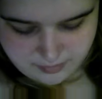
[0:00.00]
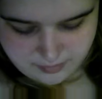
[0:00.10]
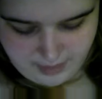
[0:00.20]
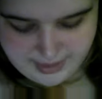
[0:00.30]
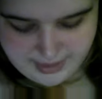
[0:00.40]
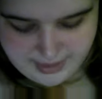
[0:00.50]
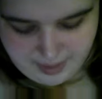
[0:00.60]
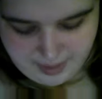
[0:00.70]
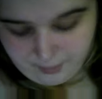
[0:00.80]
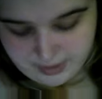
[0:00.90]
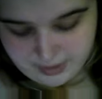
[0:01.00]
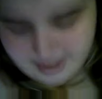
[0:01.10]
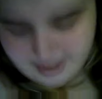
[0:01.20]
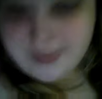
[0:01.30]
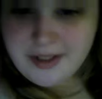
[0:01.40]
I think I'm more
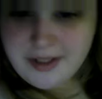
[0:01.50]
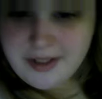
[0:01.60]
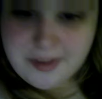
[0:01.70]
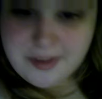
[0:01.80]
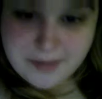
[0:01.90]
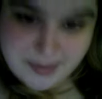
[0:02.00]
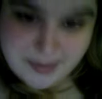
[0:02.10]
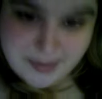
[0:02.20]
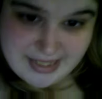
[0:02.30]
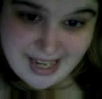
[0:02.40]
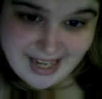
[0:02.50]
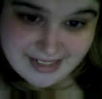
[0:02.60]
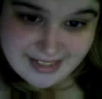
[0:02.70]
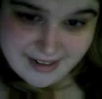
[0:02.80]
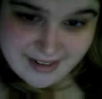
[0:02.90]
scared of telling it to my dad,
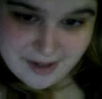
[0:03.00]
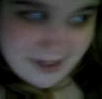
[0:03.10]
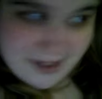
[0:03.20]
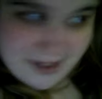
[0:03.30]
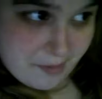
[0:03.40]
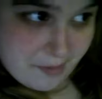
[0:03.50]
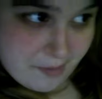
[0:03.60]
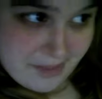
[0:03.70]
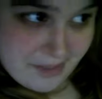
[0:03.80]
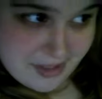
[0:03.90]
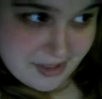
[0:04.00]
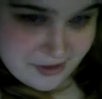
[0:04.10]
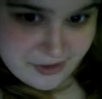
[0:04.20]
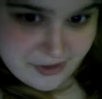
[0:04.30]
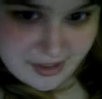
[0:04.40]
because my mom had the
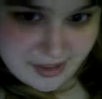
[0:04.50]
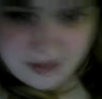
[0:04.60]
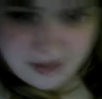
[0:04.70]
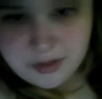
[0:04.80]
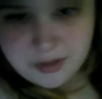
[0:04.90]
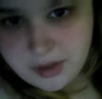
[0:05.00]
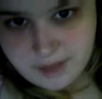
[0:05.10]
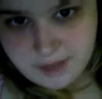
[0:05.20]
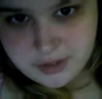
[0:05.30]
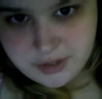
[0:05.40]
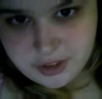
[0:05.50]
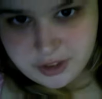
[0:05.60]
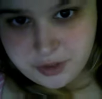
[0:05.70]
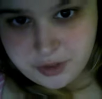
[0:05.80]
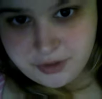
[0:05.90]
surgery and not too long after
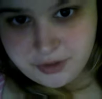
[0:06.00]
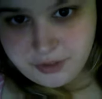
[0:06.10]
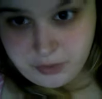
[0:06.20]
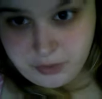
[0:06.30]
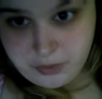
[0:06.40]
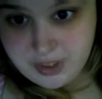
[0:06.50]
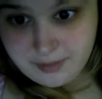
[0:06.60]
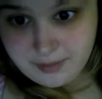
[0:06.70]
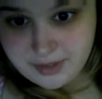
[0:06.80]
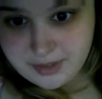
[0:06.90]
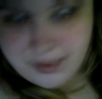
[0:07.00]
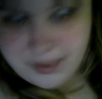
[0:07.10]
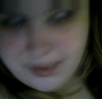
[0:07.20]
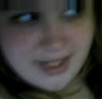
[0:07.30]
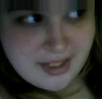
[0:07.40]
she divorced him, so I
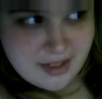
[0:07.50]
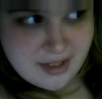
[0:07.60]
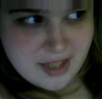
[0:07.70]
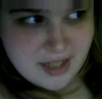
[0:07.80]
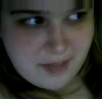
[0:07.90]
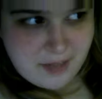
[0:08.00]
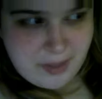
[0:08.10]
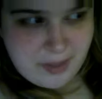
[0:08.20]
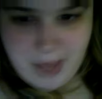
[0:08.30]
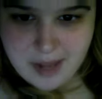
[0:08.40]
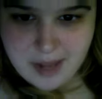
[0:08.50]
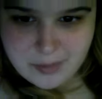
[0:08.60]
think he does kind of blame that.